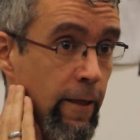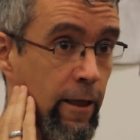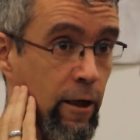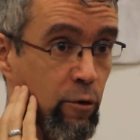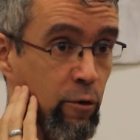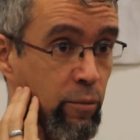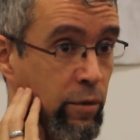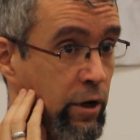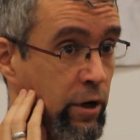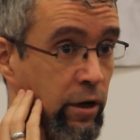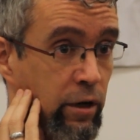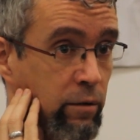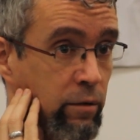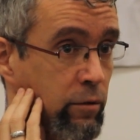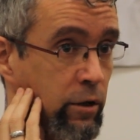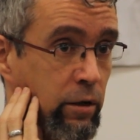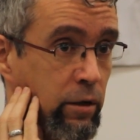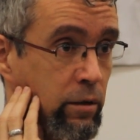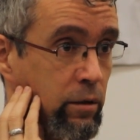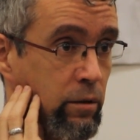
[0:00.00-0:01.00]
But I
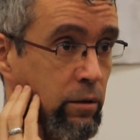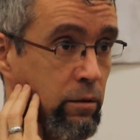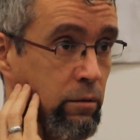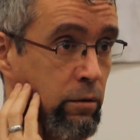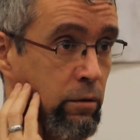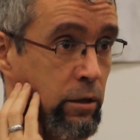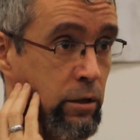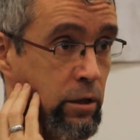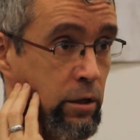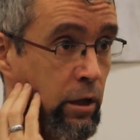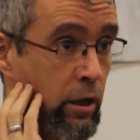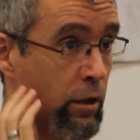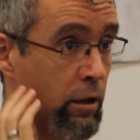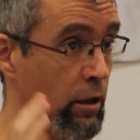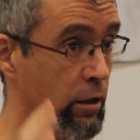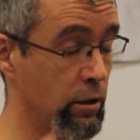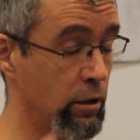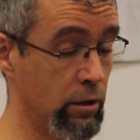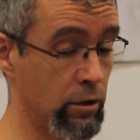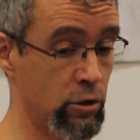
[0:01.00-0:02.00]
mean, it's either
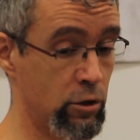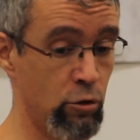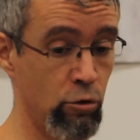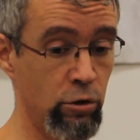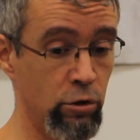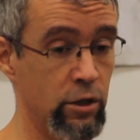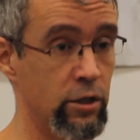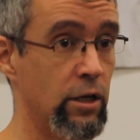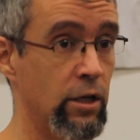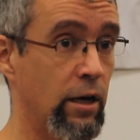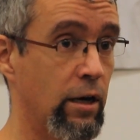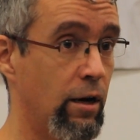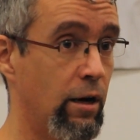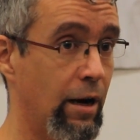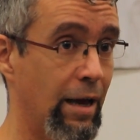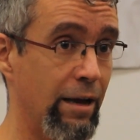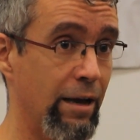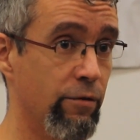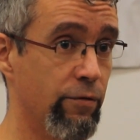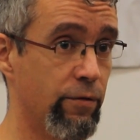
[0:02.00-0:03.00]
the students are
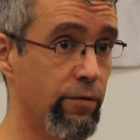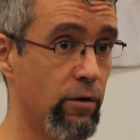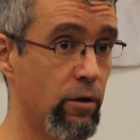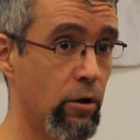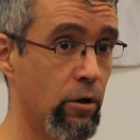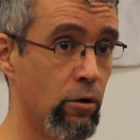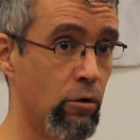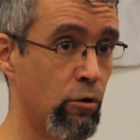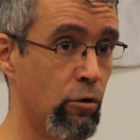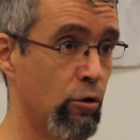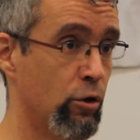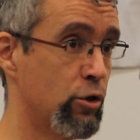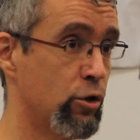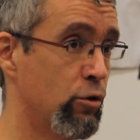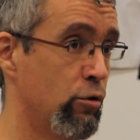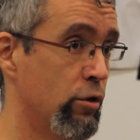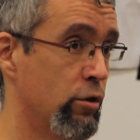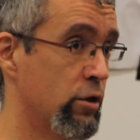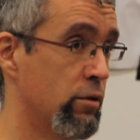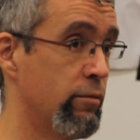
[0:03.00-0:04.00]
alive or the
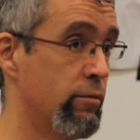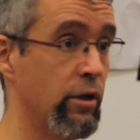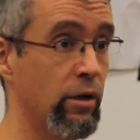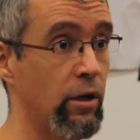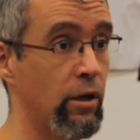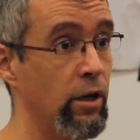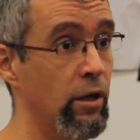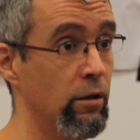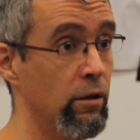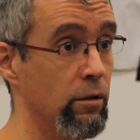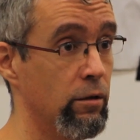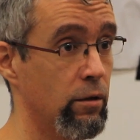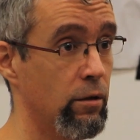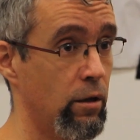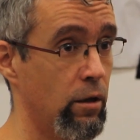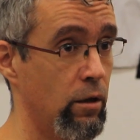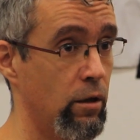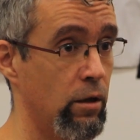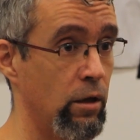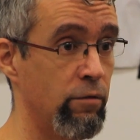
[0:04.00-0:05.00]
students are being killed.
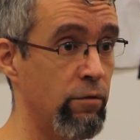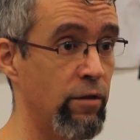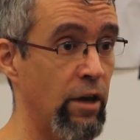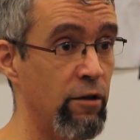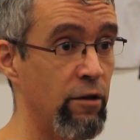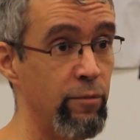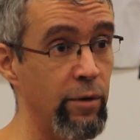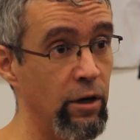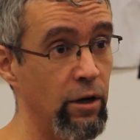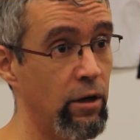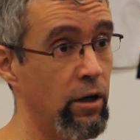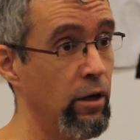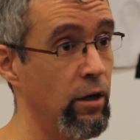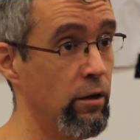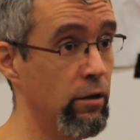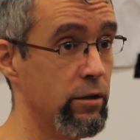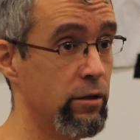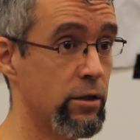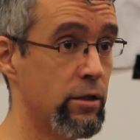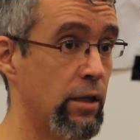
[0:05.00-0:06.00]
If they've been killed,
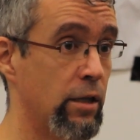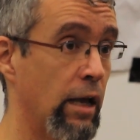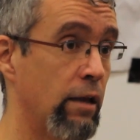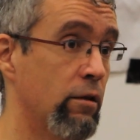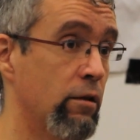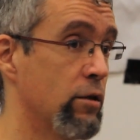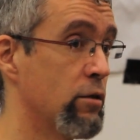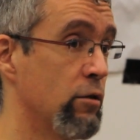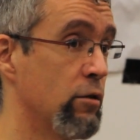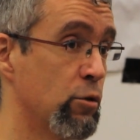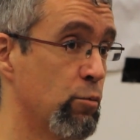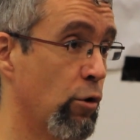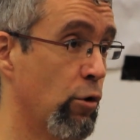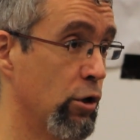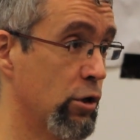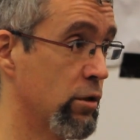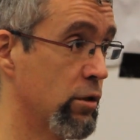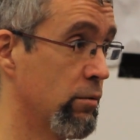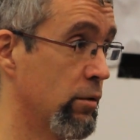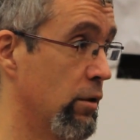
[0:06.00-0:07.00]
the state is
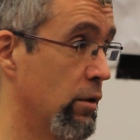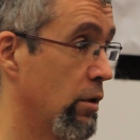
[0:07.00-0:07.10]
responsible.